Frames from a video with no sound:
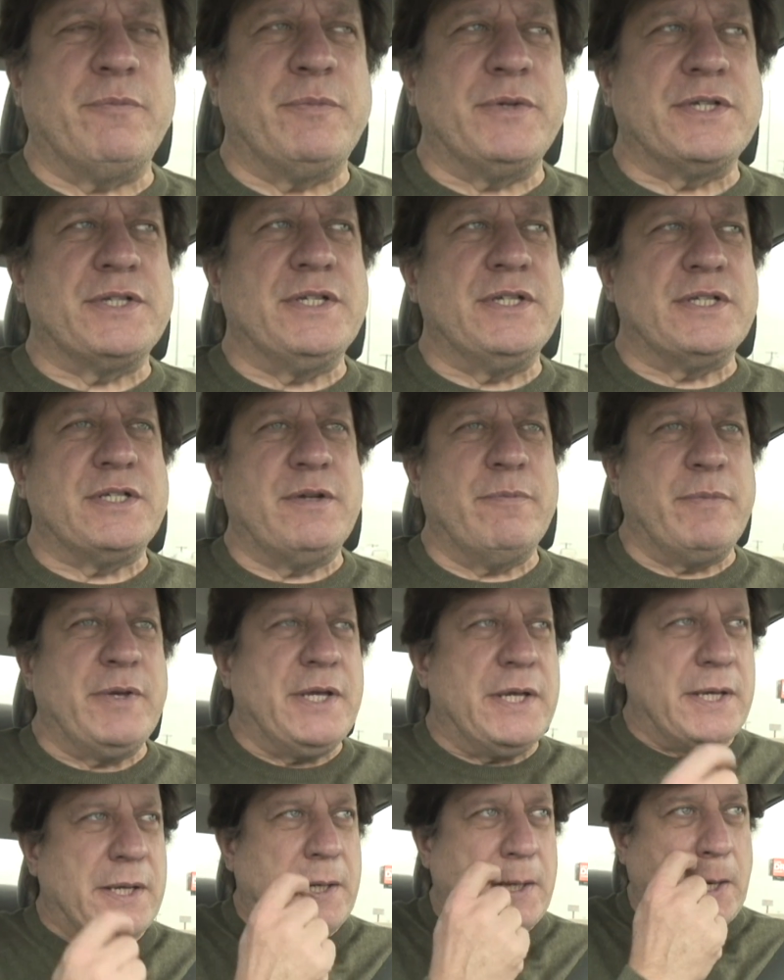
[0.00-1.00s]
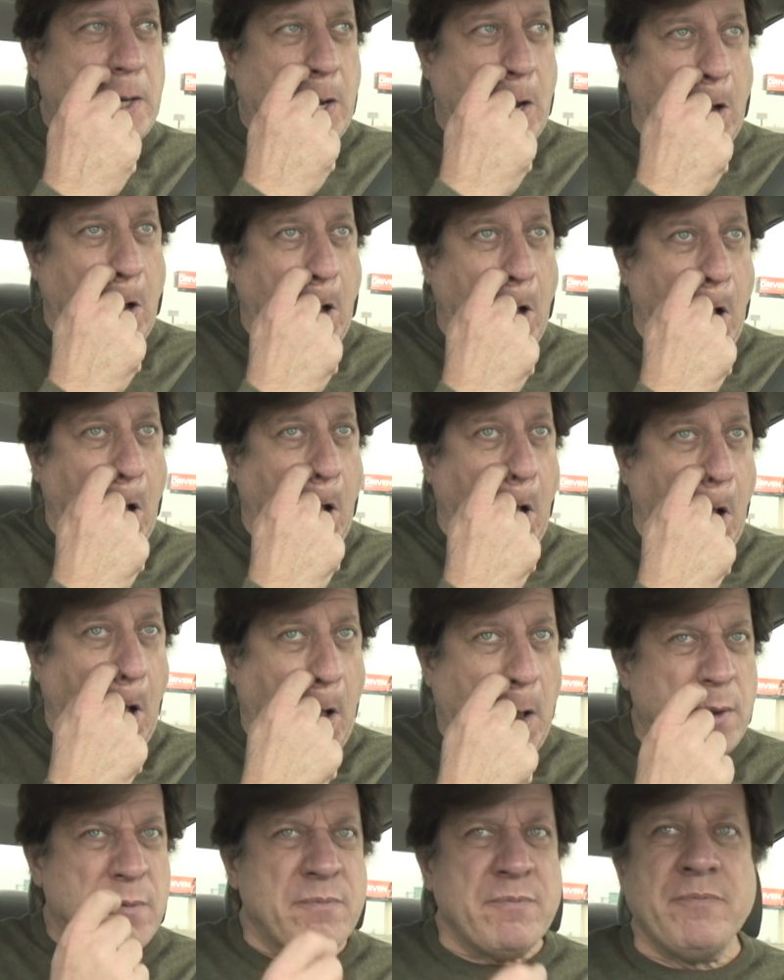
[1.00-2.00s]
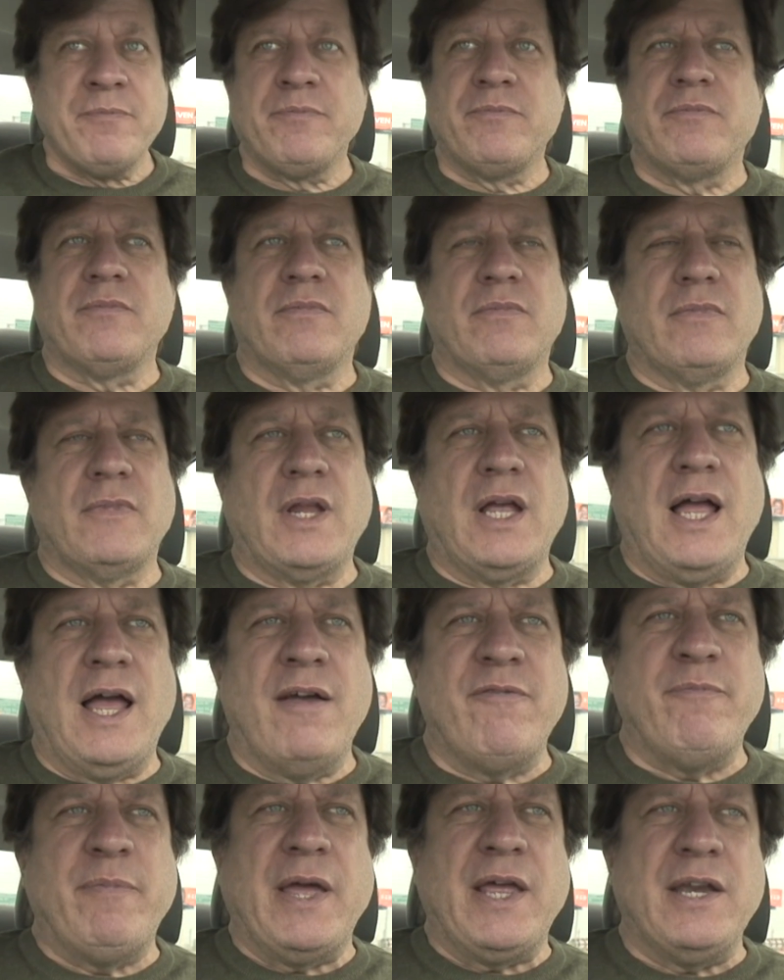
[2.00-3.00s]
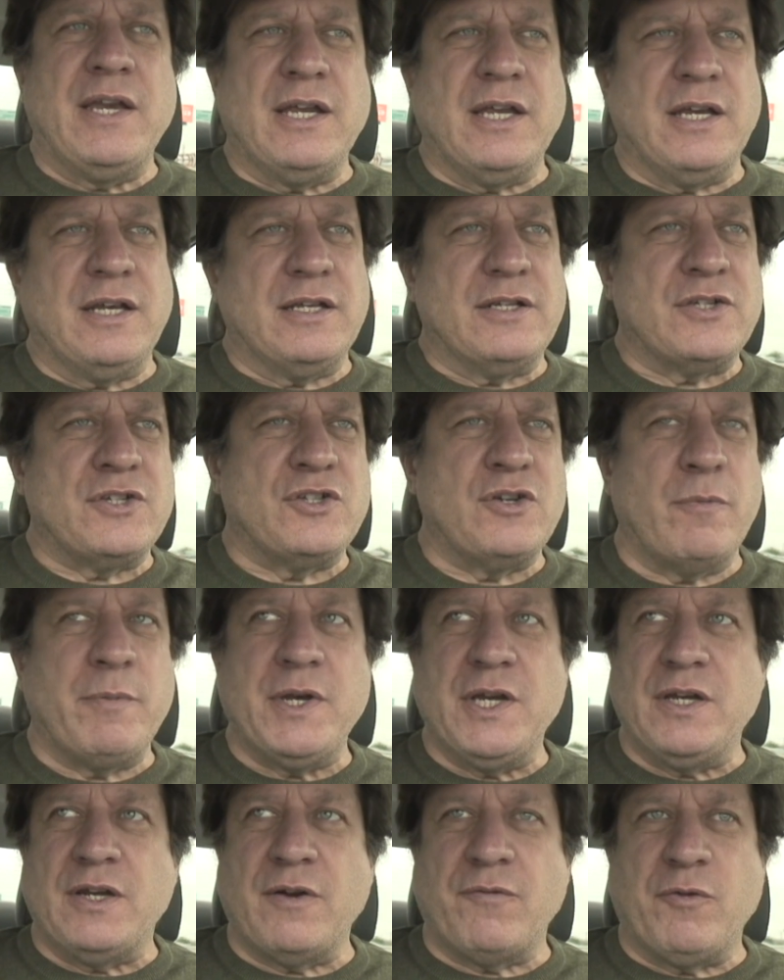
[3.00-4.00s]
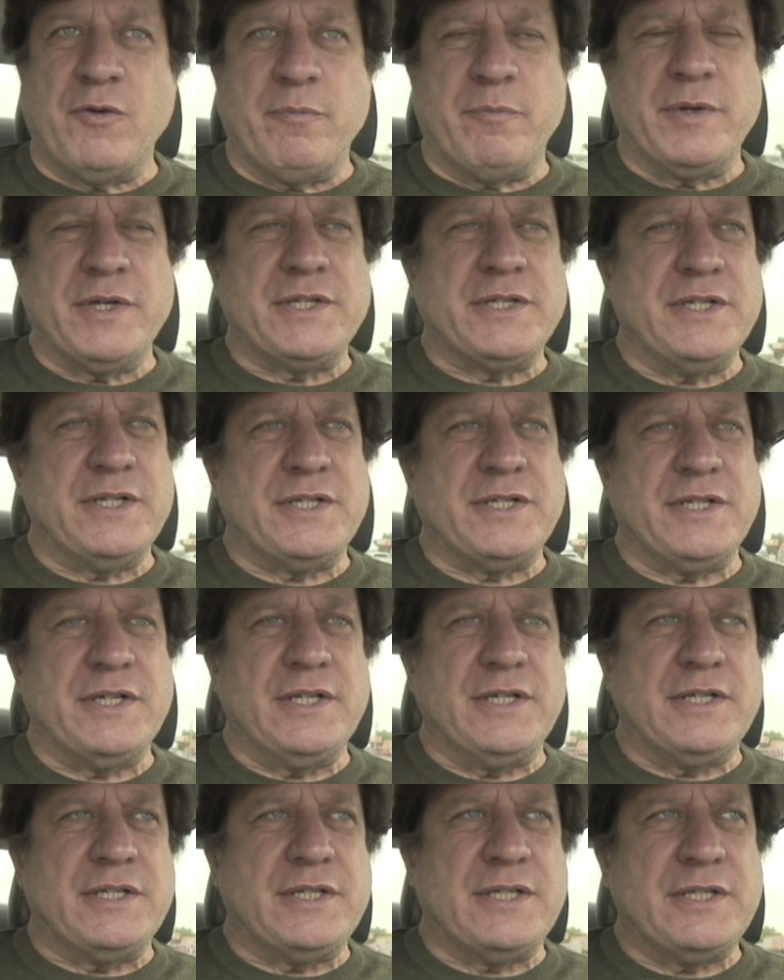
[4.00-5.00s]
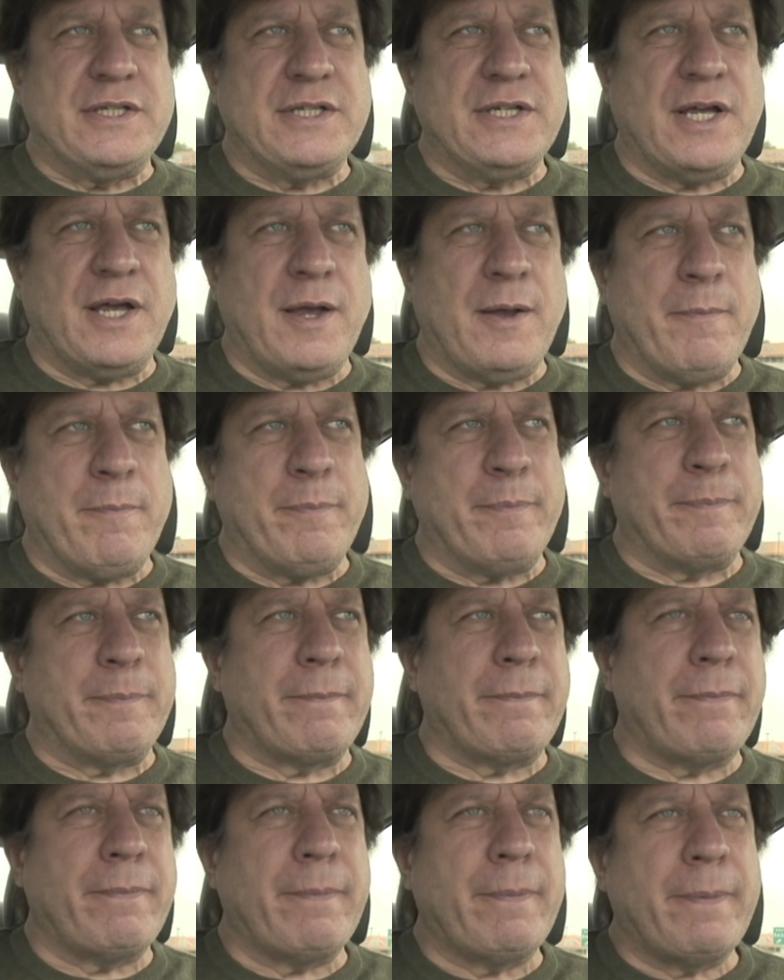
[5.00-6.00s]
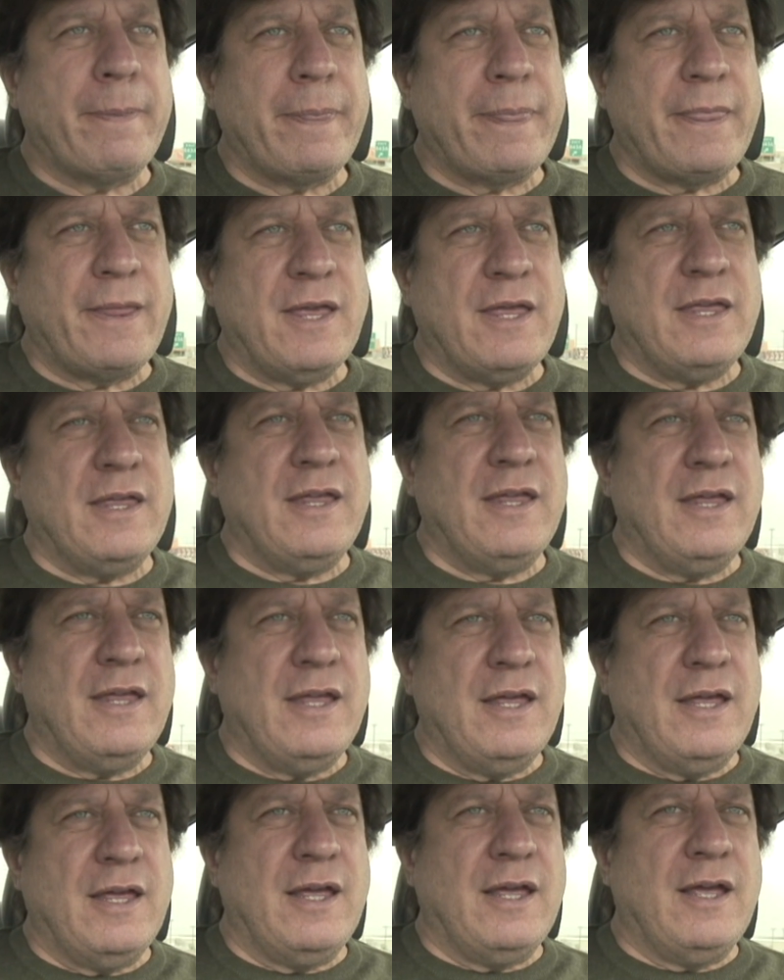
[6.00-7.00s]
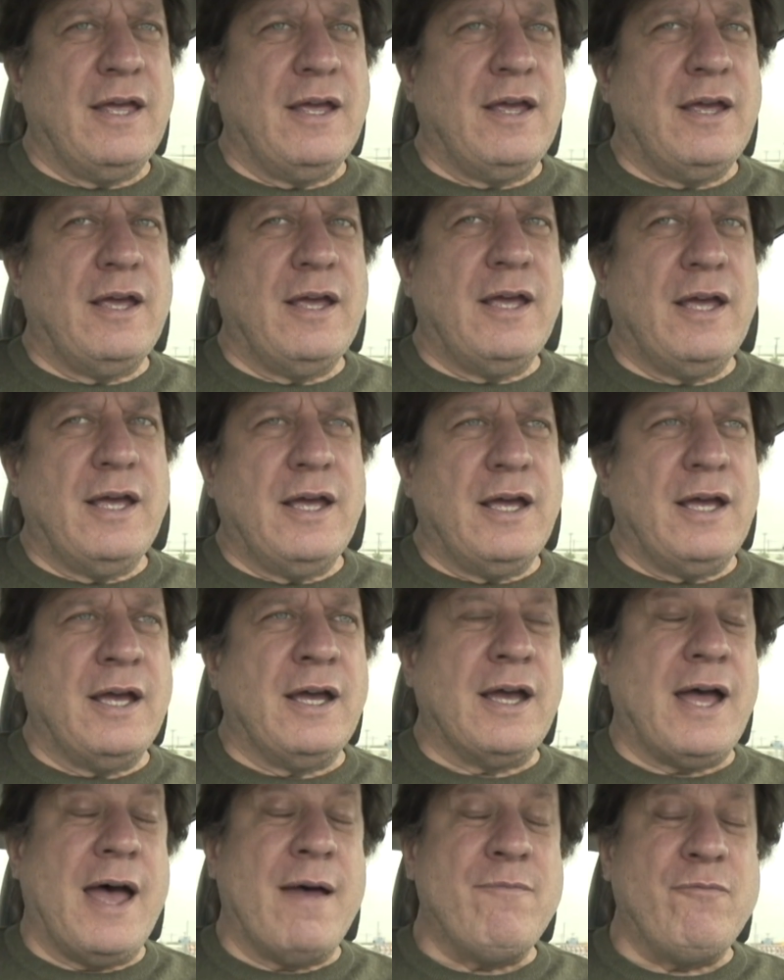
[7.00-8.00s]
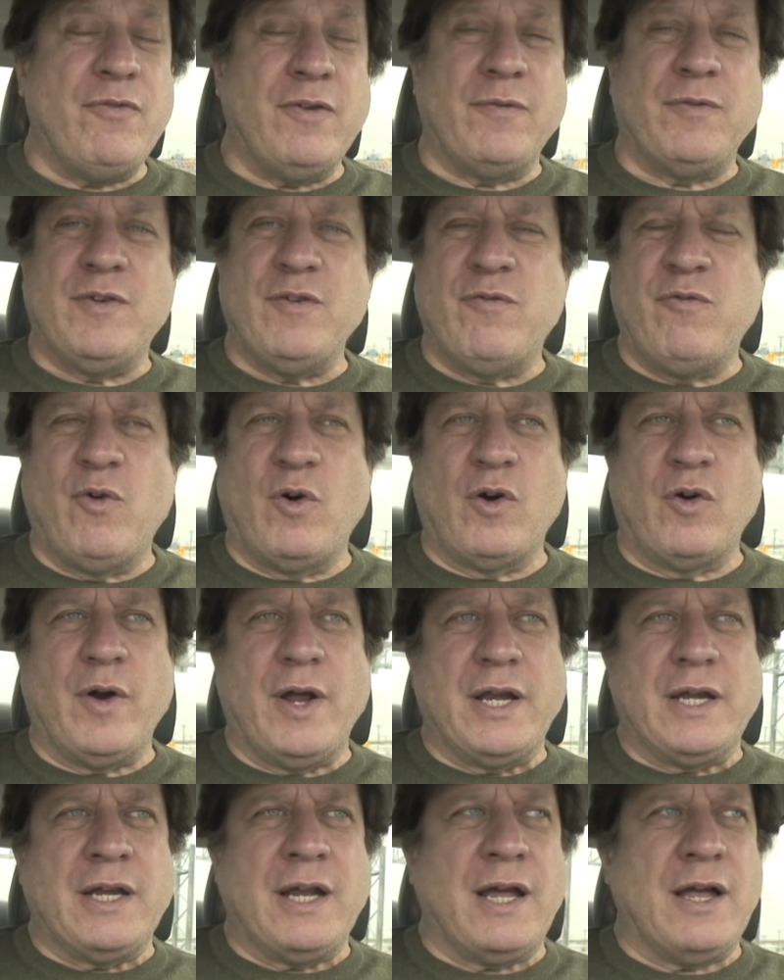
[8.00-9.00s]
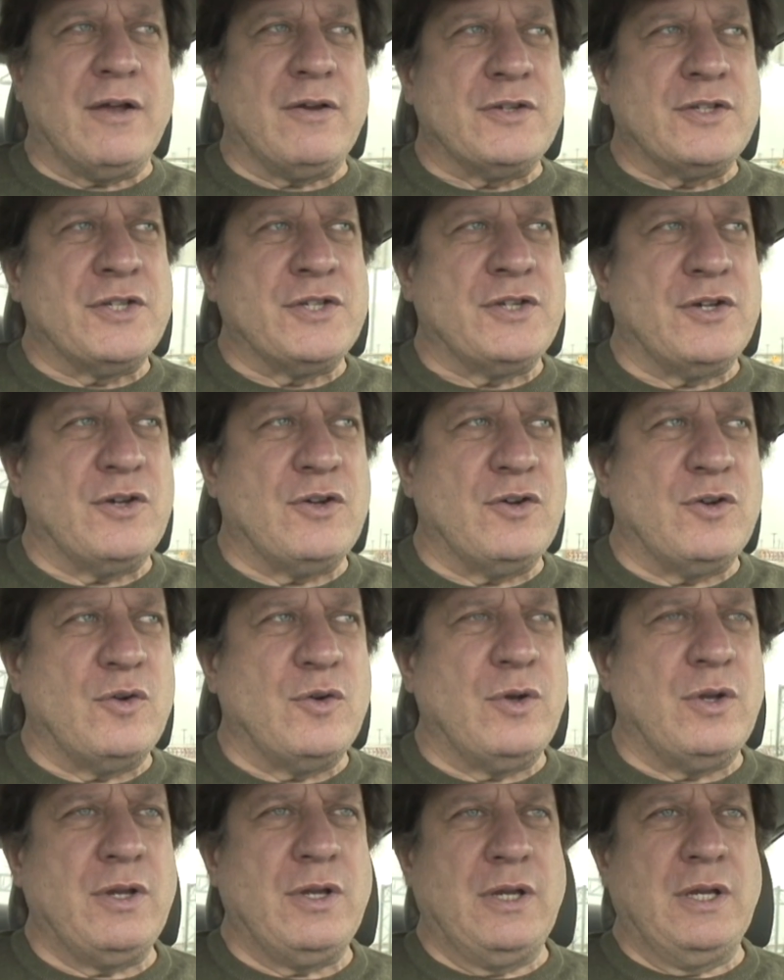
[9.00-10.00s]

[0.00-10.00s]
business to be in. I've been in so many different businesses. I'm 54 right now, so